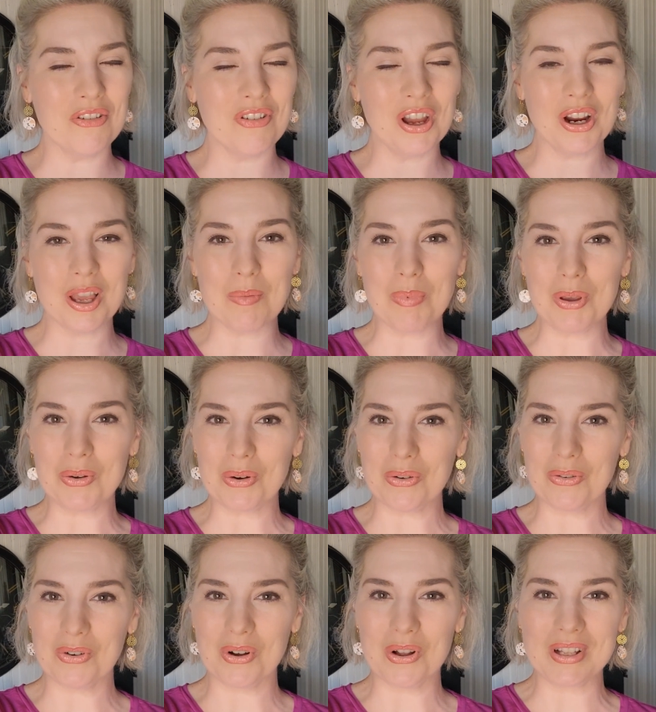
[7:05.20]
very
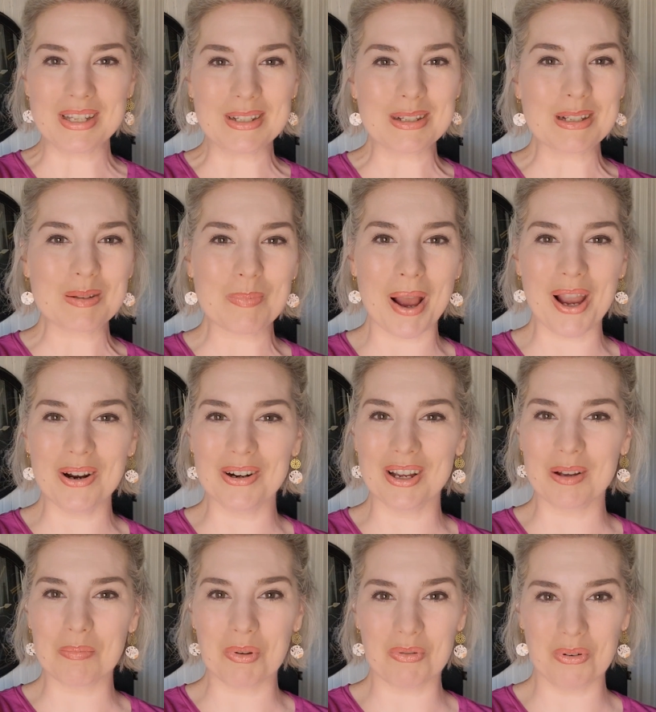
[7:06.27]
beautiful,
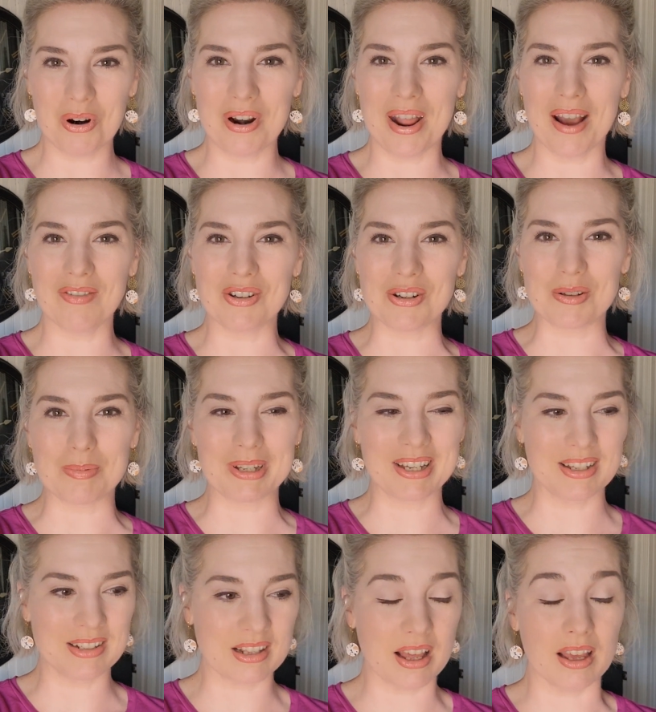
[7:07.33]
inspiring before and afters,
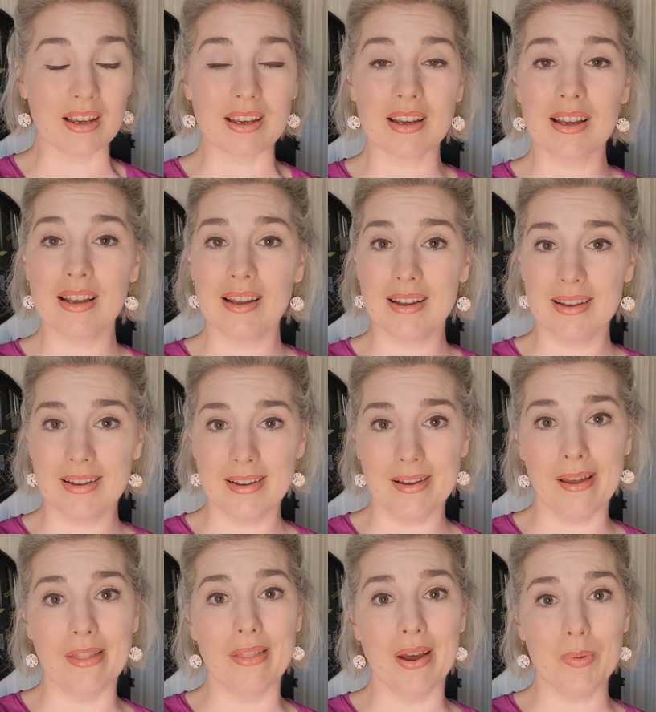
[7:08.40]
because like,
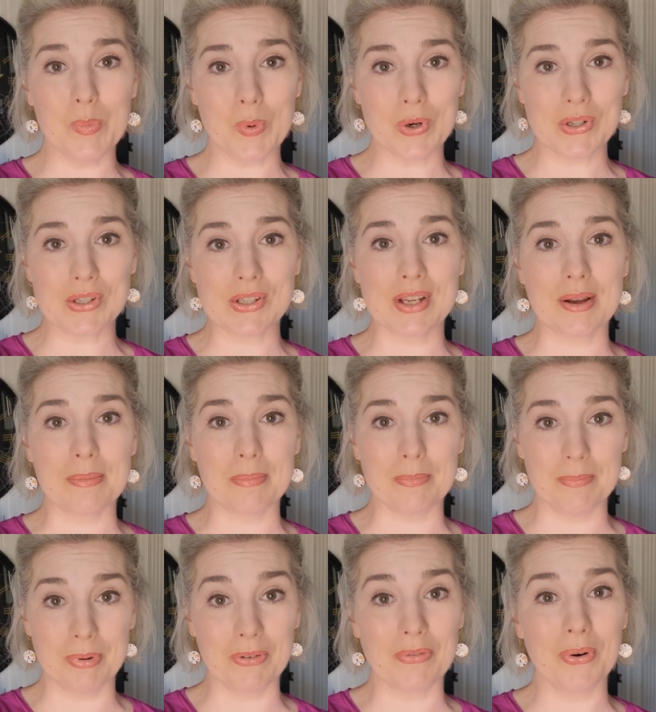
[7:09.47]
them were some
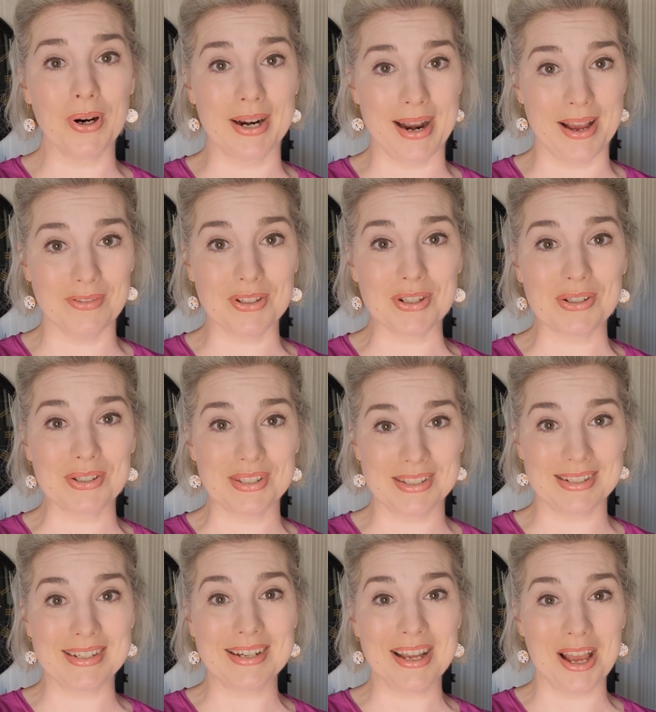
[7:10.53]
before and afters.
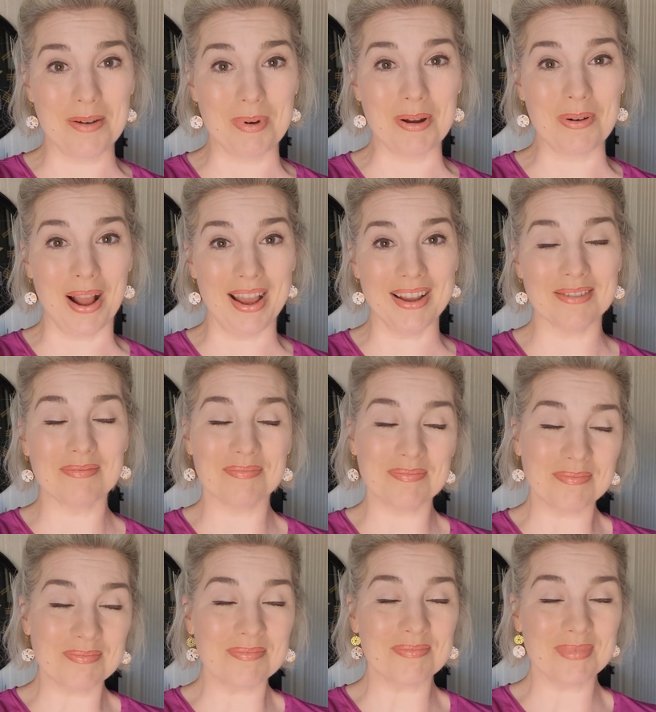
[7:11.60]
Am I right?
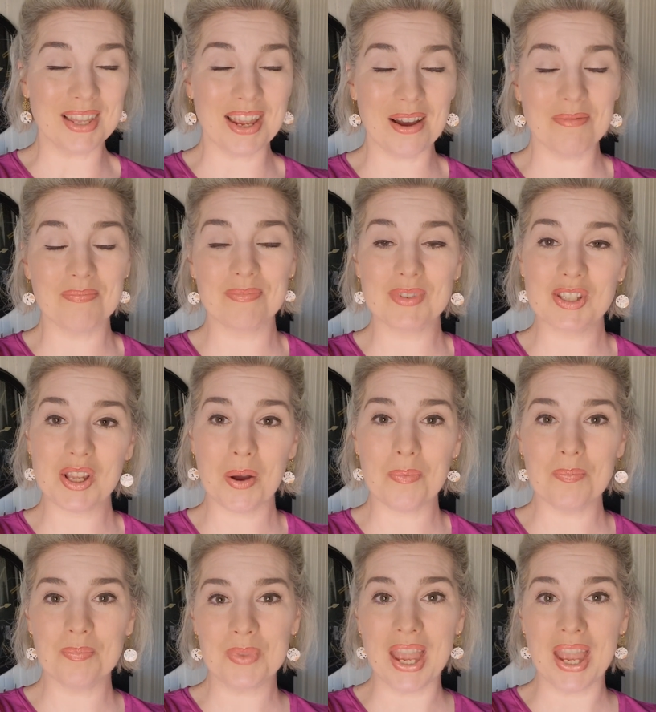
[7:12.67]
Yeah. So